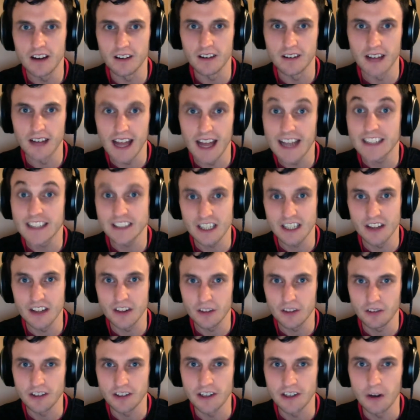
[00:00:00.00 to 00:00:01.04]
excellent
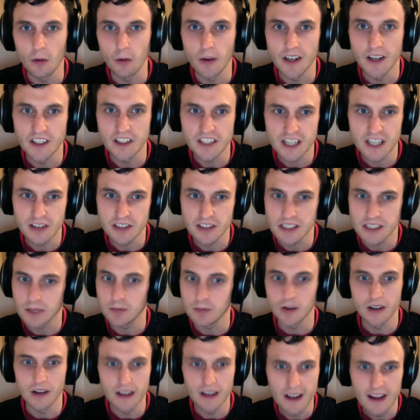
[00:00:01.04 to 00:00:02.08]
3-0 win at Chelsea,
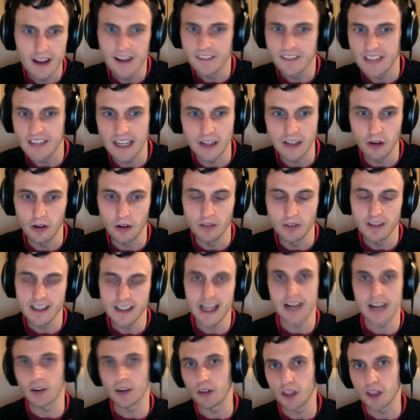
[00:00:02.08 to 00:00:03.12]
but then got
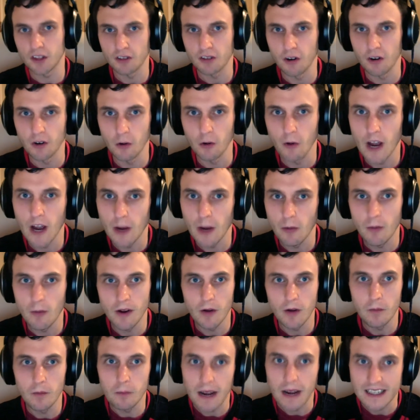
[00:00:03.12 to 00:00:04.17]
thrown away when we
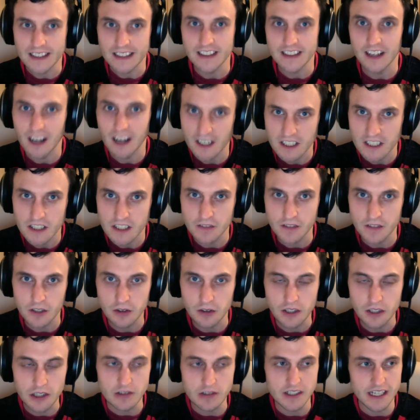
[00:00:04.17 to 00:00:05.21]
got battered at
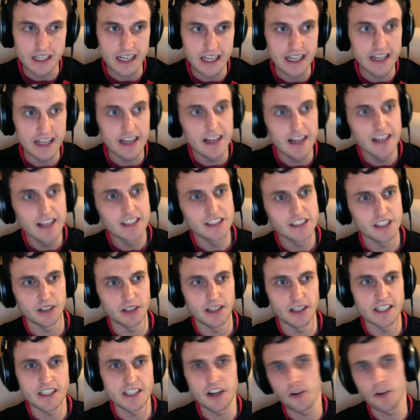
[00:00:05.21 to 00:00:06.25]
Huddersfield using it. So
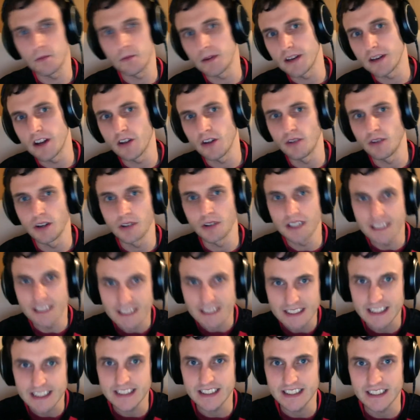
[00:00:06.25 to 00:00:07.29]
there's been no real
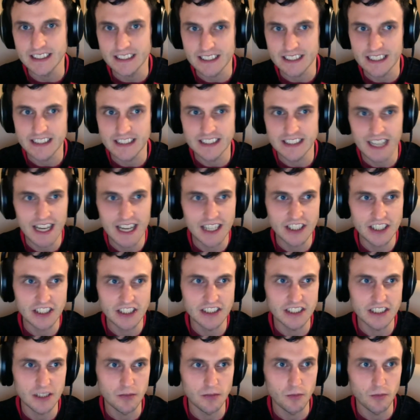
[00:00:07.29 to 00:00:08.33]
consistency in
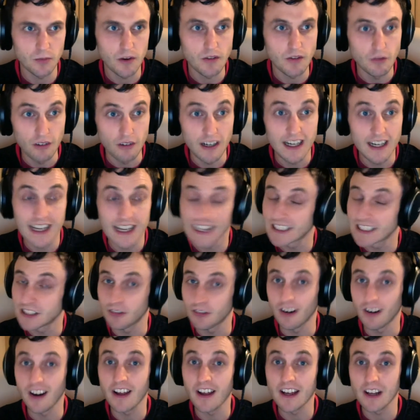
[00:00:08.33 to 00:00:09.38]
selections, and we've really had to
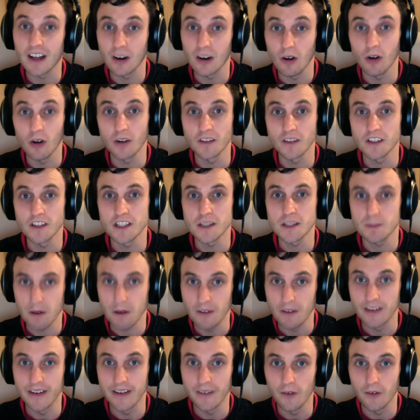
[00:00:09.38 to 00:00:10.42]
rely a lot on the
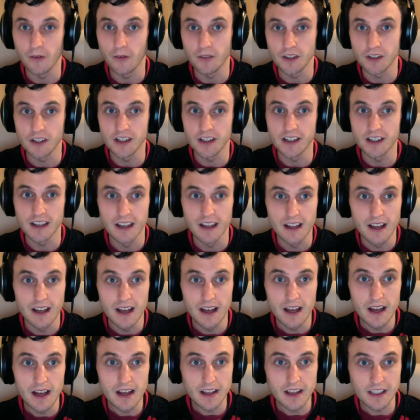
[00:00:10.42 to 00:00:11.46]
spirit of the
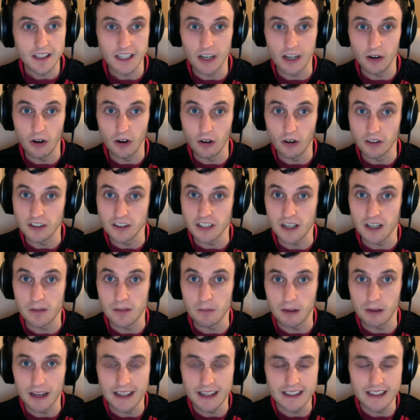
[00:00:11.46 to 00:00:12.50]
long-term
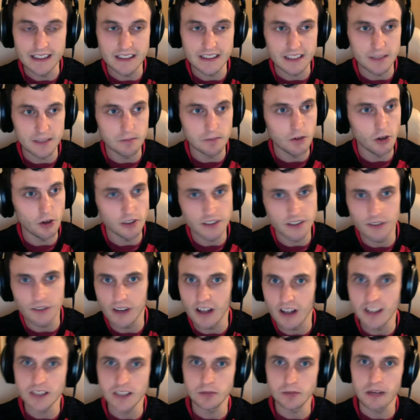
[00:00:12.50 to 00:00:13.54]
players, and lots of
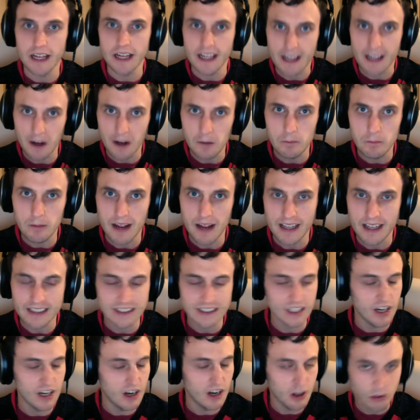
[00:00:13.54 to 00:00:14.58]
last-minute
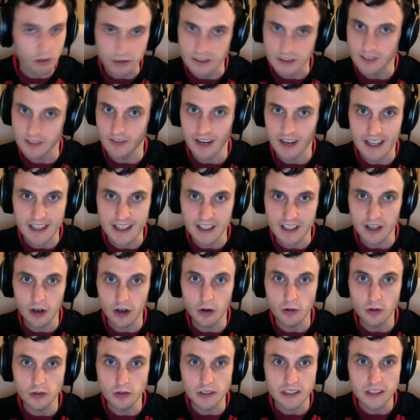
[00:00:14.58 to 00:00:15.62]
comebacks, loads of late
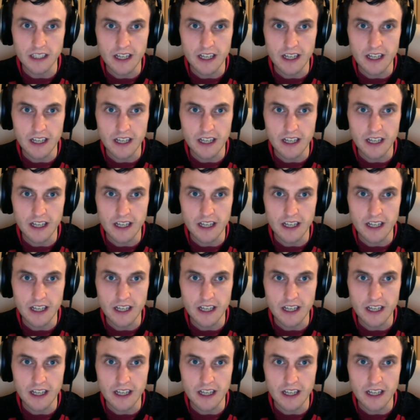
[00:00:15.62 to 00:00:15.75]
goals.